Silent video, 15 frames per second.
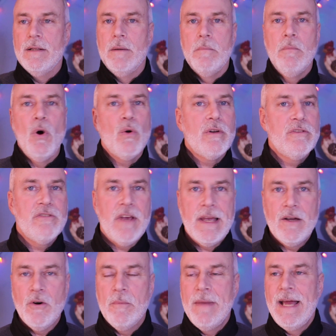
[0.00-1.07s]

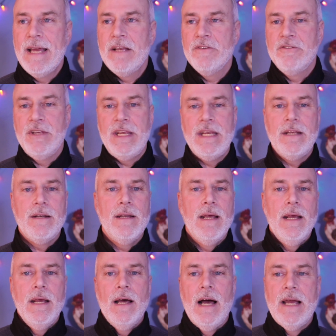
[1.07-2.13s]
Motorcycle Magazine.
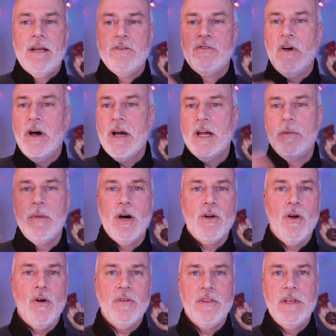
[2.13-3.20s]
I could talk about
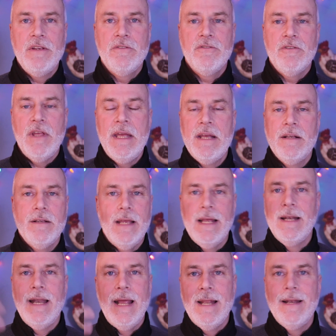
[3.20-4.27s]
all these things,
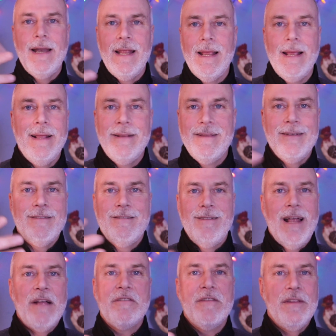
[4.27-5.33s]
and there's
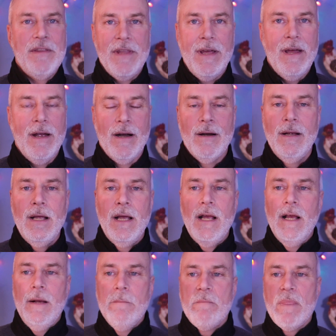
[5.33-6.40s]
nothing there.
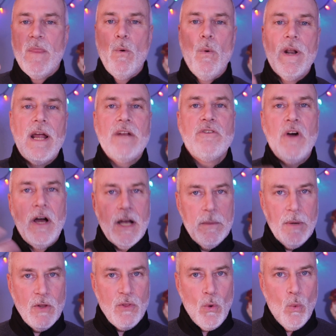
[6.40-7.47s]
When I talk
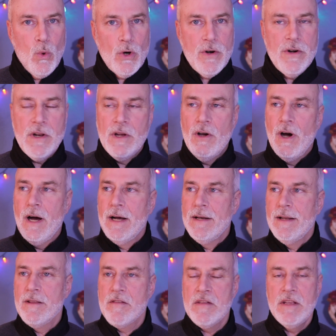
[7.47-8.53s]
about the Word of God
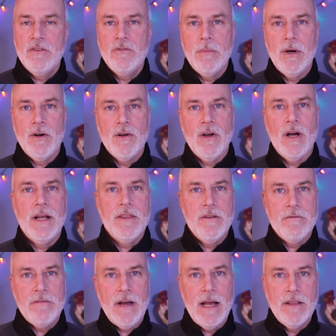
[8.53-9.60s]
and things about God, the
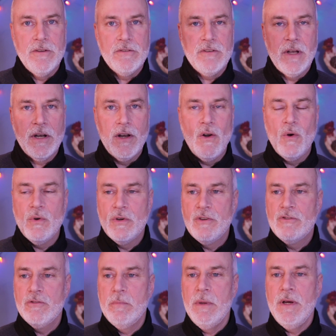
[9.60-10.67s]
Father, Son, and Holy
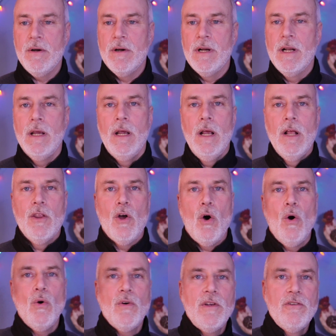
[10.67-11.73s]
Spirit, the
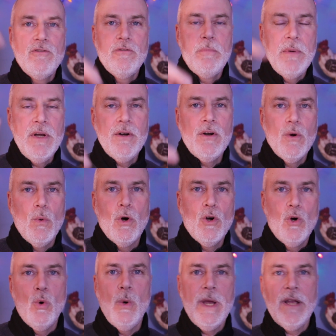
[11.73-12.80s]
Holy Spirit will
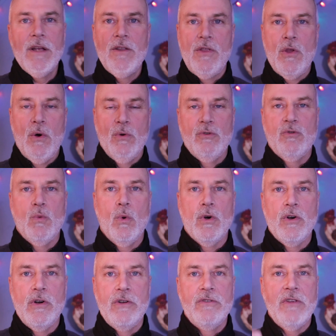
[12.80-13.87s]
quicken those
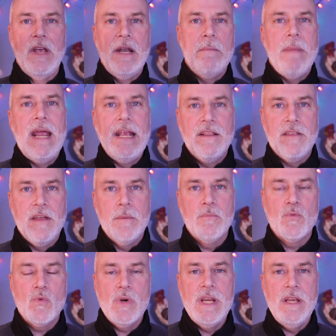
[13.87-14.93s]
words and make
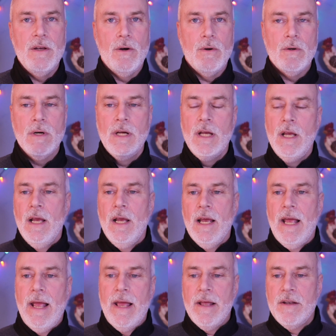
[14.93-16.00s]
them real.
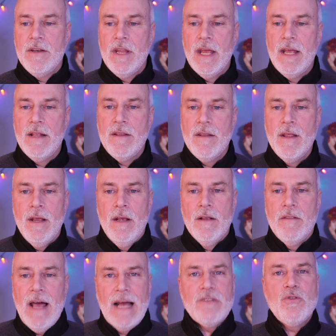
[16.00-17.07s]
And
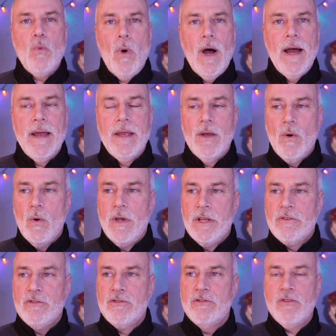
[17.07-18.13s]
that's why
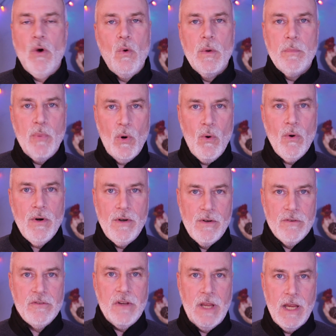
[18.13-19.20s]
it's so
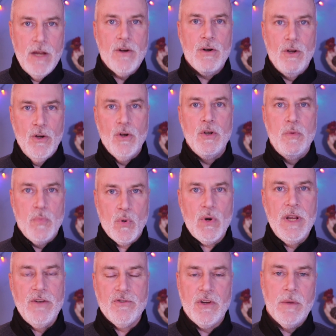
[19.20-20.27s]
important to hear good
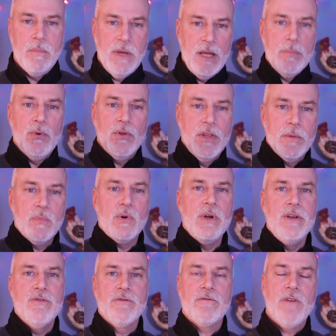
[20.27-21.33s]
preaching, people that
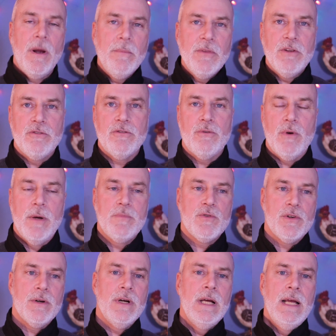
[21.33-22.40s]
preach from the
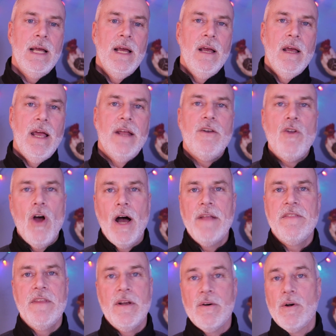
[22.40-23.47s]
scripture and
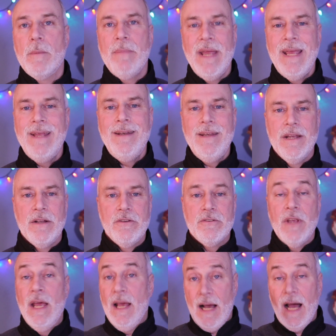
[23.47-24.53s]
not their opinions.
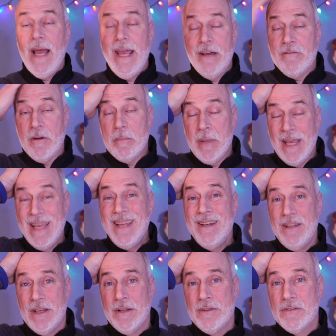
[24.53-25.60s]
I have
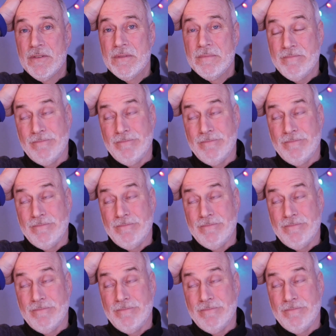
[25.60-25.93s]
opinions.